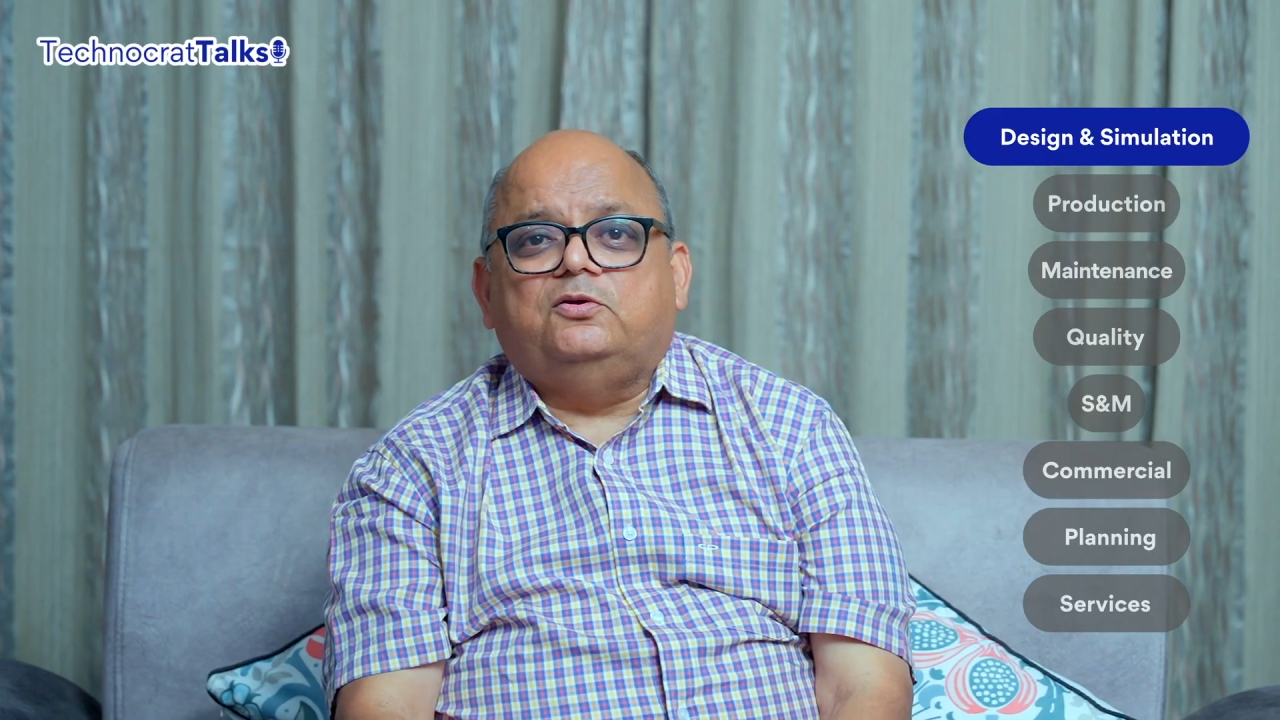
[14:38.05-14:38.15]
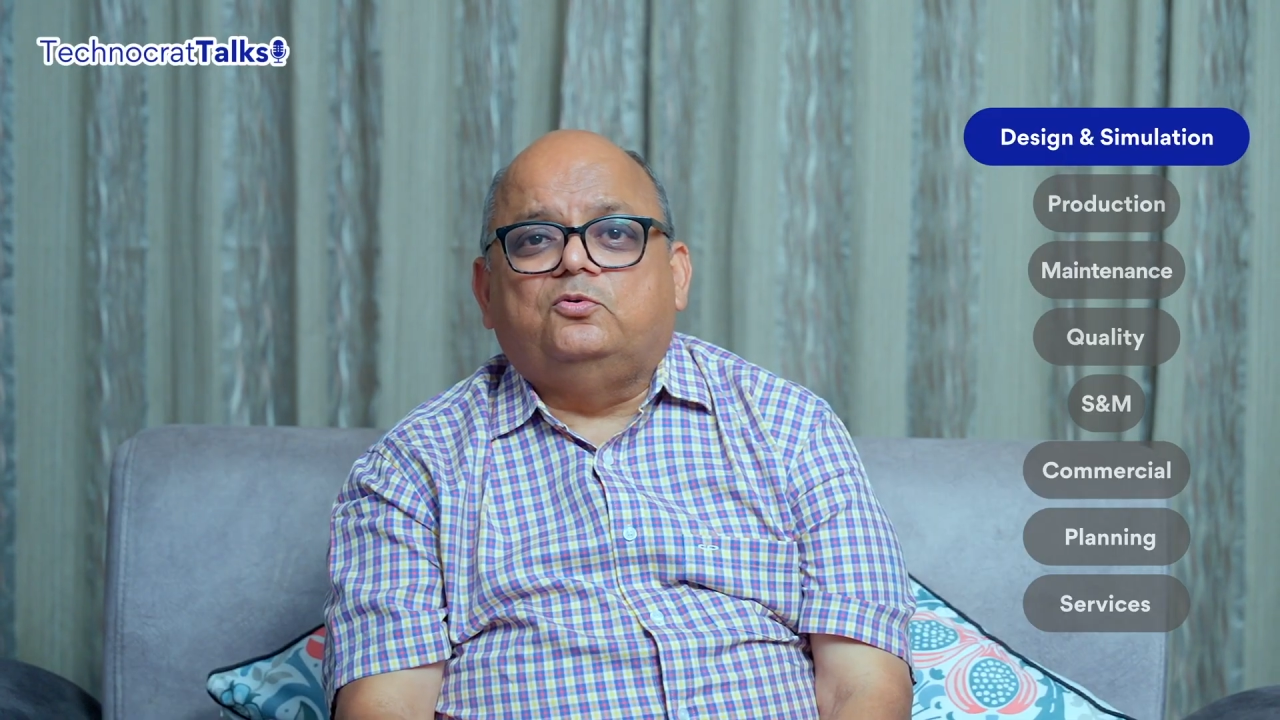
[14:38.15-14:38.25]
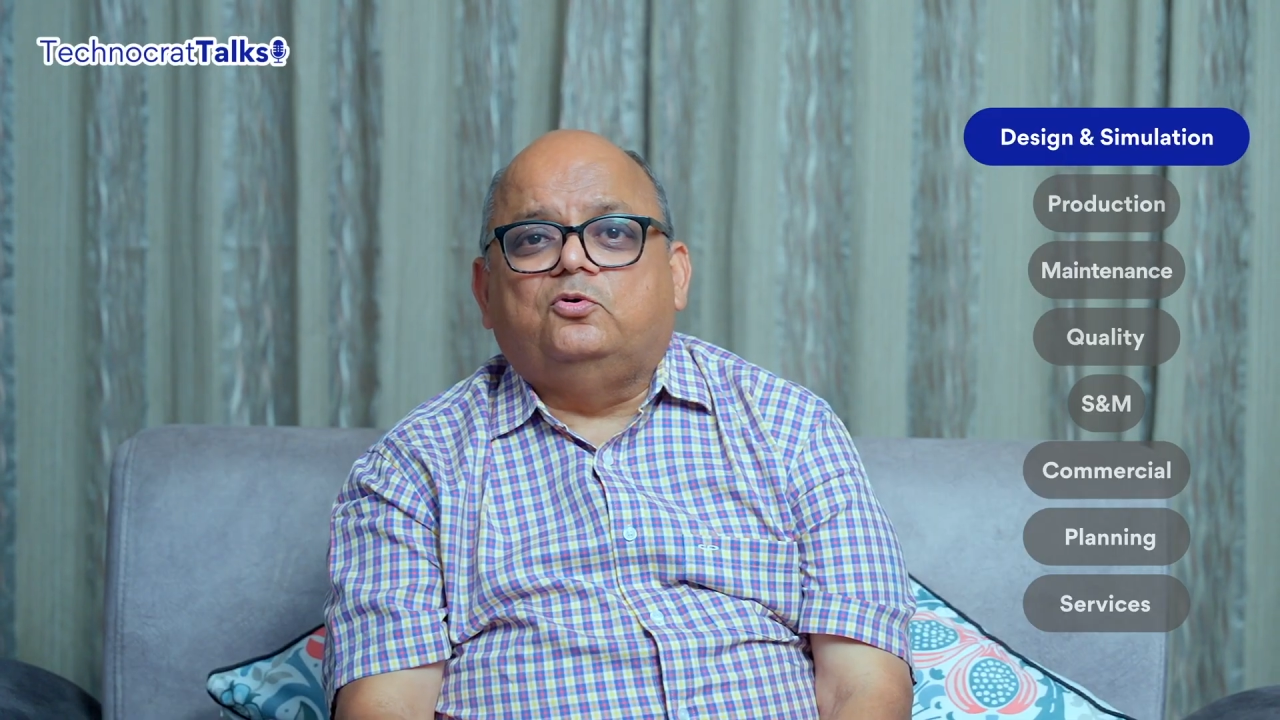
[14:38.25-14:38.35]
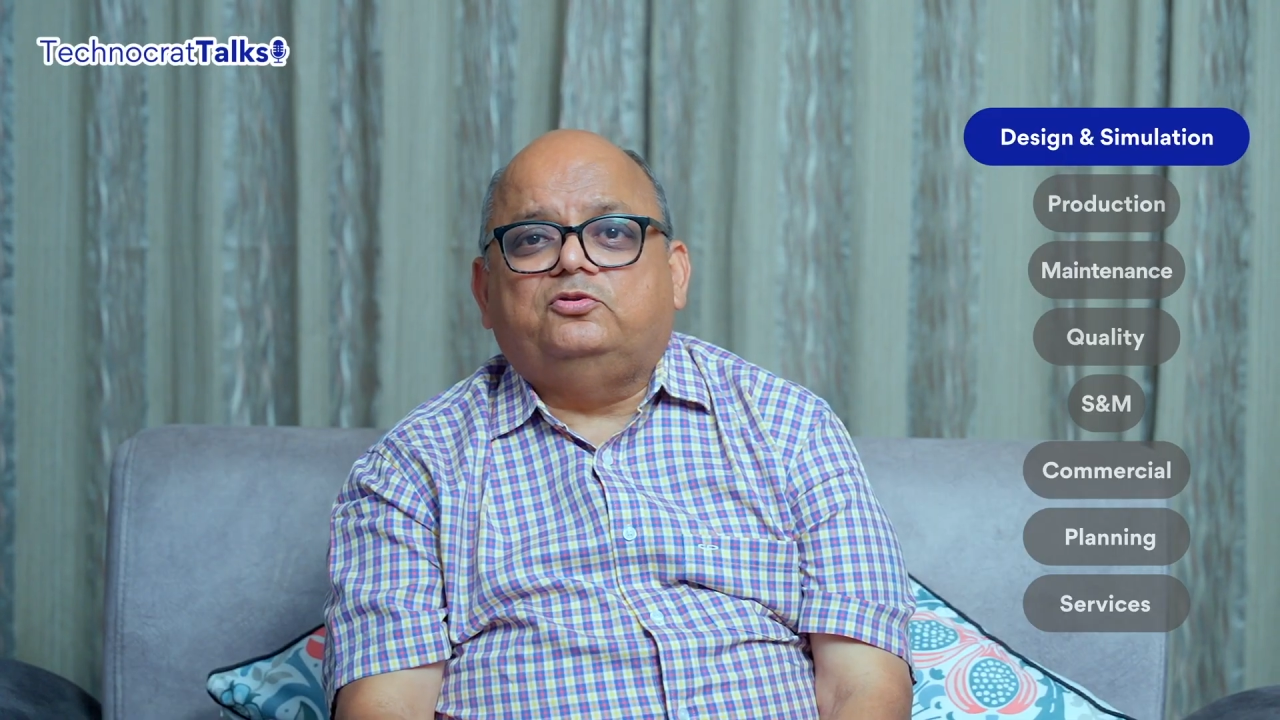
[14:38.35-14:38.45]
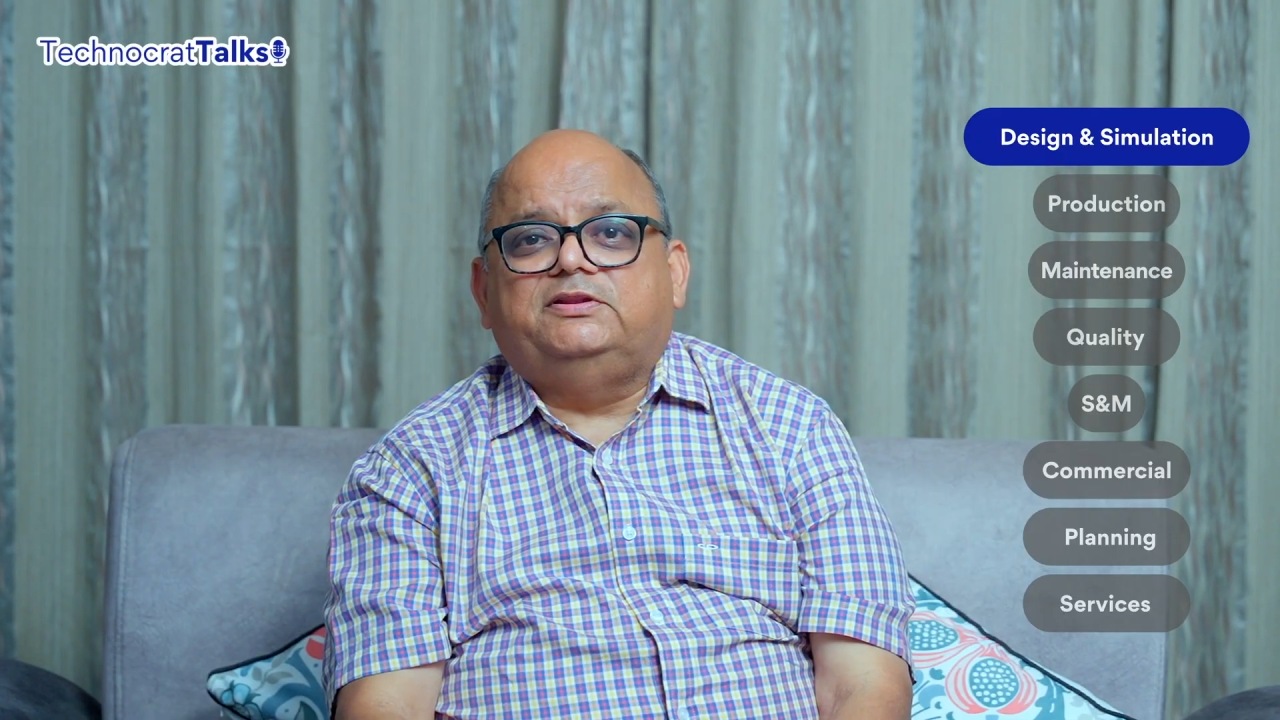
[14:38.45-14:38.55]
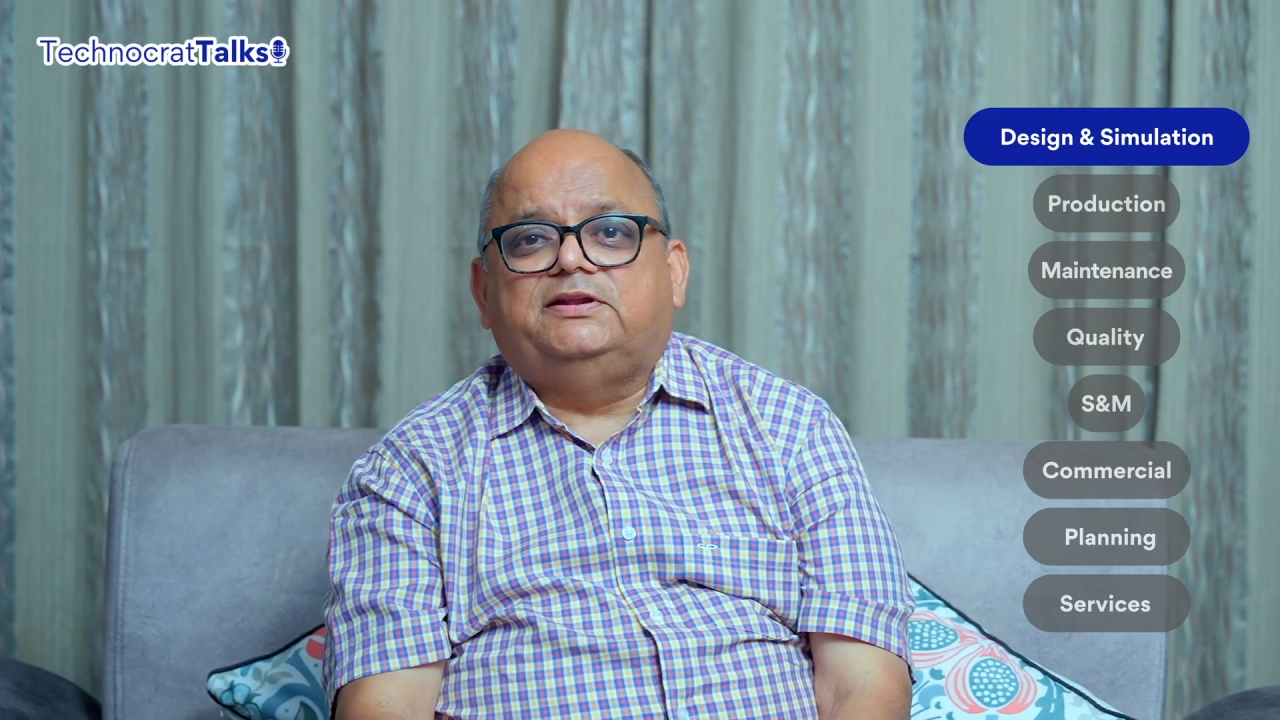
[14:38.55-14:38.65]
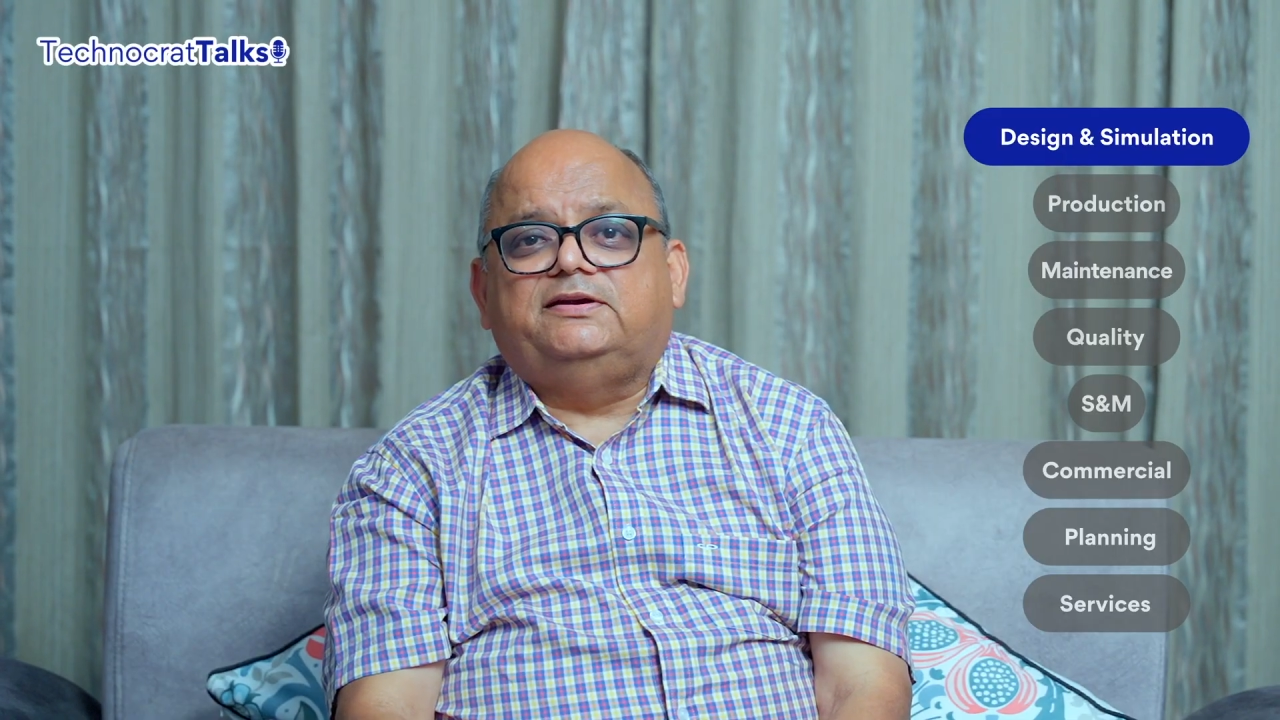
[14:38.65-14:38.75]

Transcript: who goes in the